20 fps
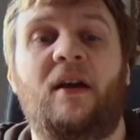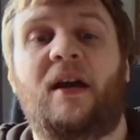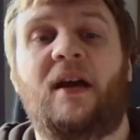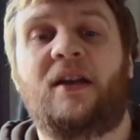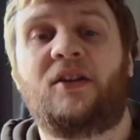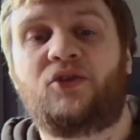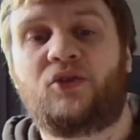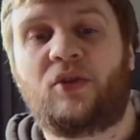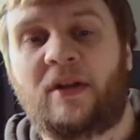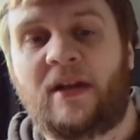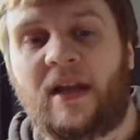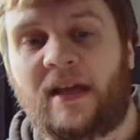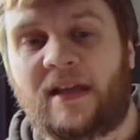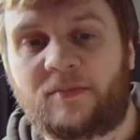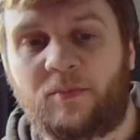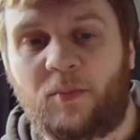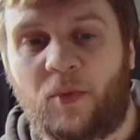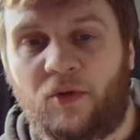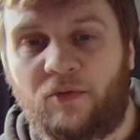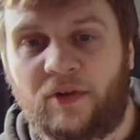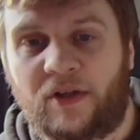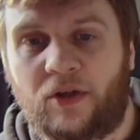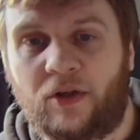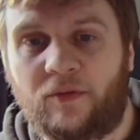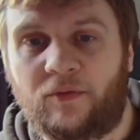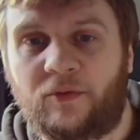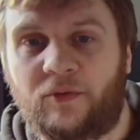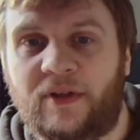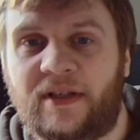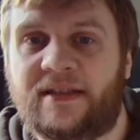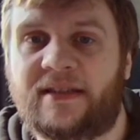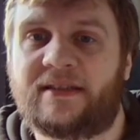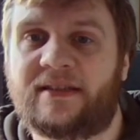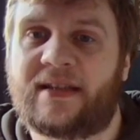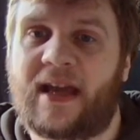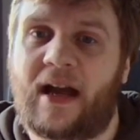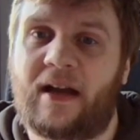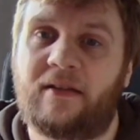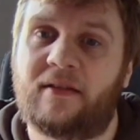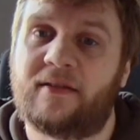and Trent has more recoveries,
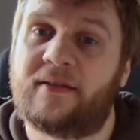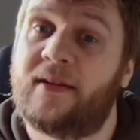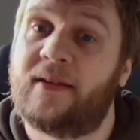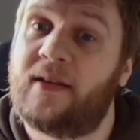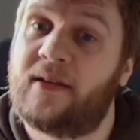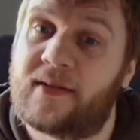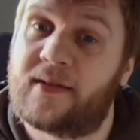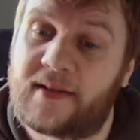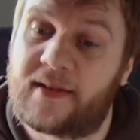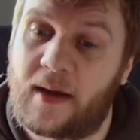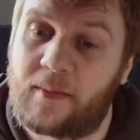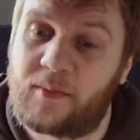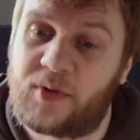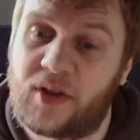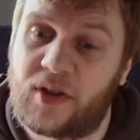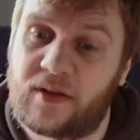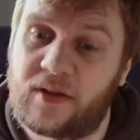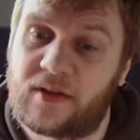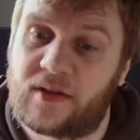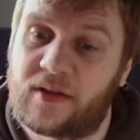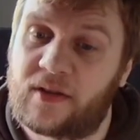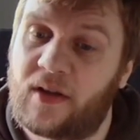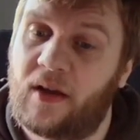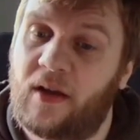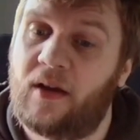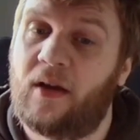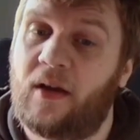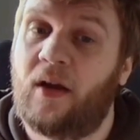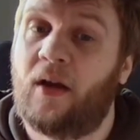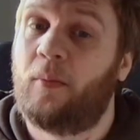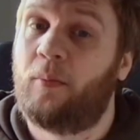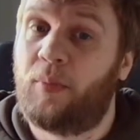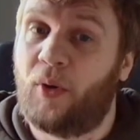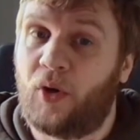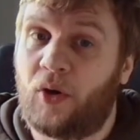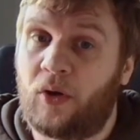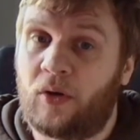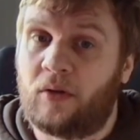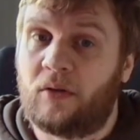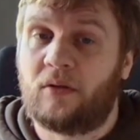tackles, and interceptions.
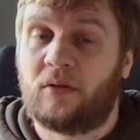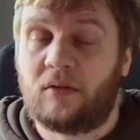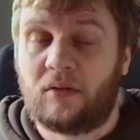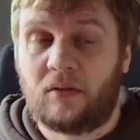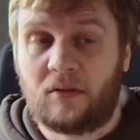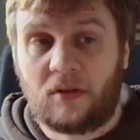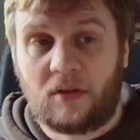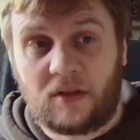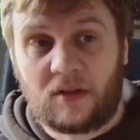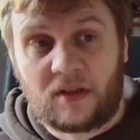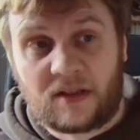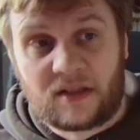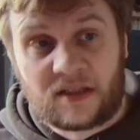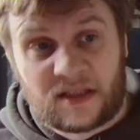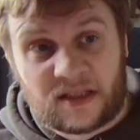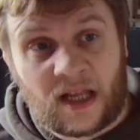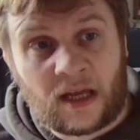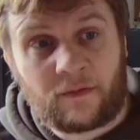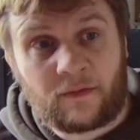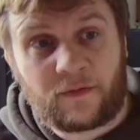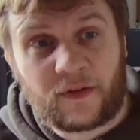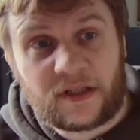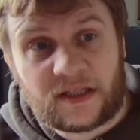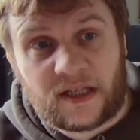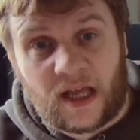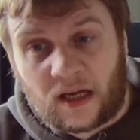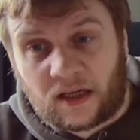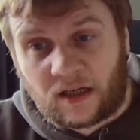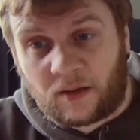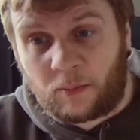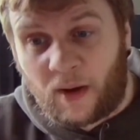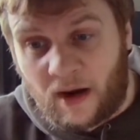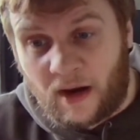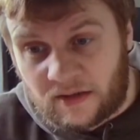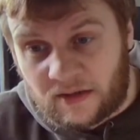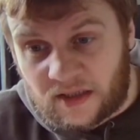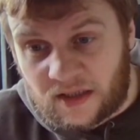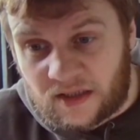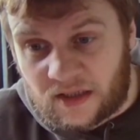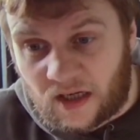But stat for stat,
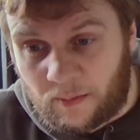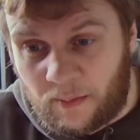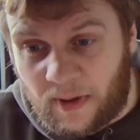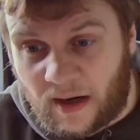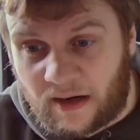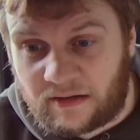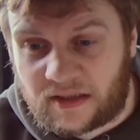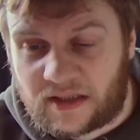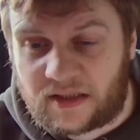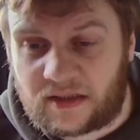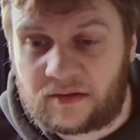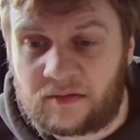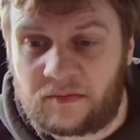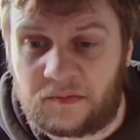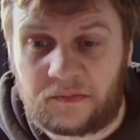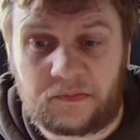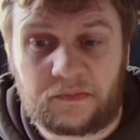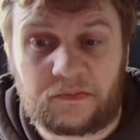comparison to comparison,